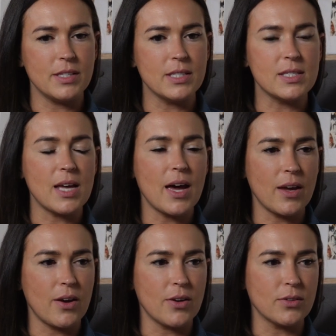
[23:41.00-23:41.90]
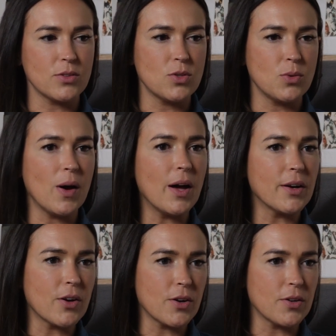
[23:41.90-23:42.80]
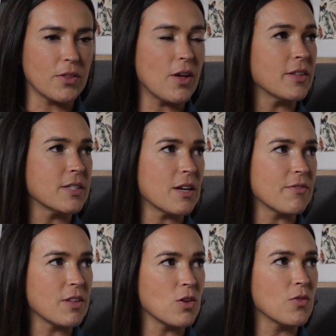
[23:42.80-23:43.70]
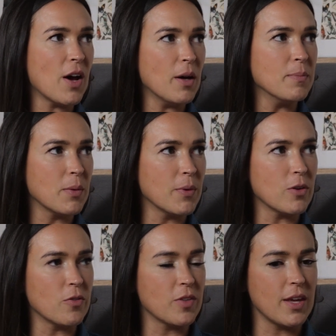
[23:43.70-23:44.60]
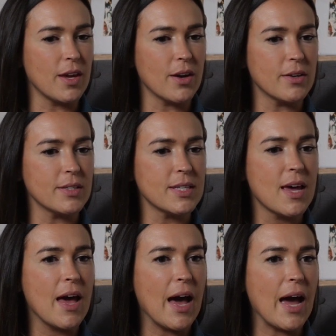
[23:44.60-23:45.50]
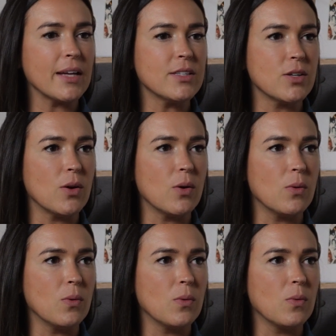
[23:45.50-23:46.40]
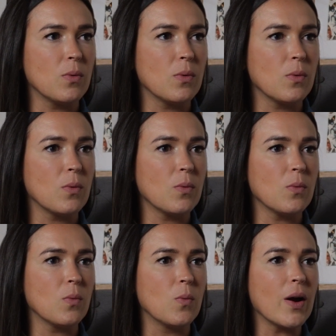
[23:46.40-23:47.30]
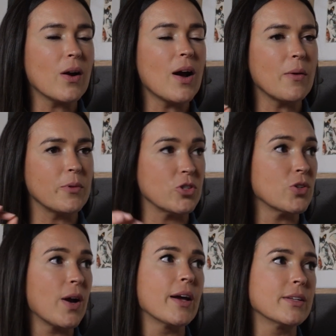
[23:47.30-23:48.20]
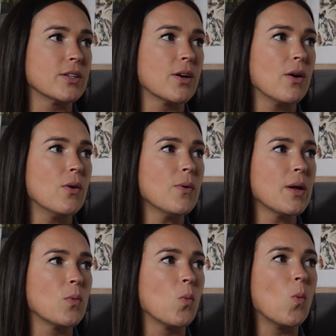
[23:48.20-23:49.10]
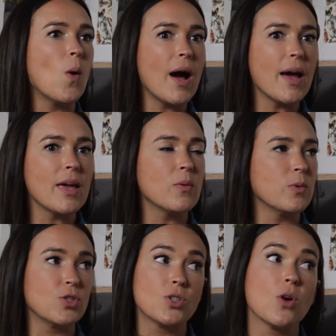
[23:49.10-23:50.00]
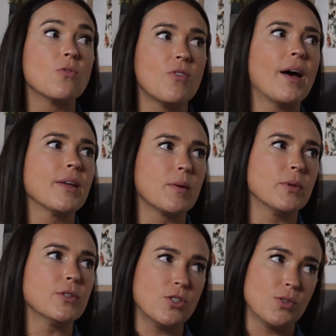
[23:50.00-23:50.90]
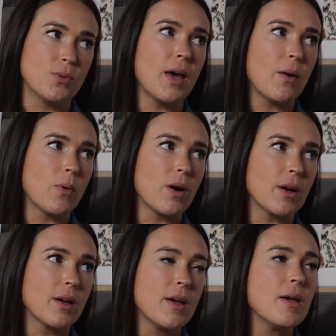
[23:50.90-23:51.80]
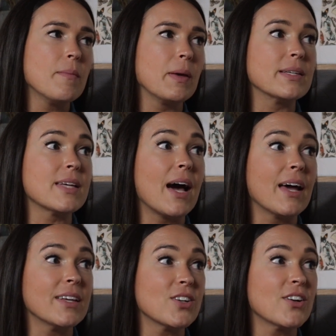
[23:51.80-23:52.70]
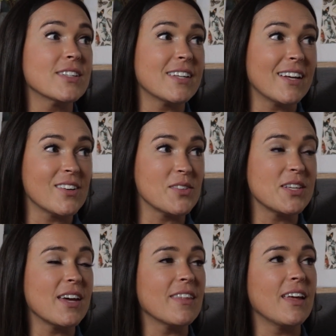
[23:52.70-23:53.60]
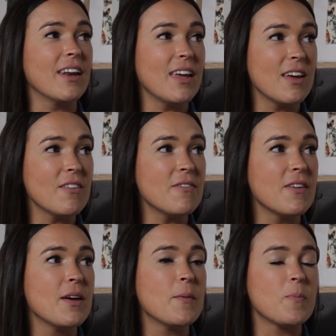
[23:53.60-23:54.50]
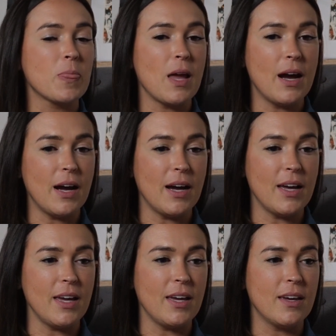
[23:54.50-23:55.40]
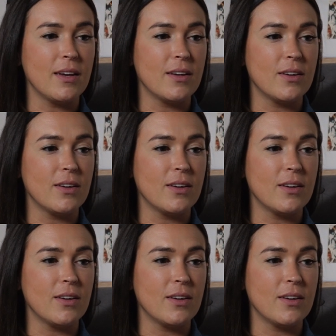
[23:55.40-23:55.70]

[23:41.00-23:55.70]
the desire to unearth all the stuff that you've helped me with over the years mm-hmm. i had mm-hmm. to know where i was trying to go and why it was so valuable to do that work because yeah. i started to understand that if i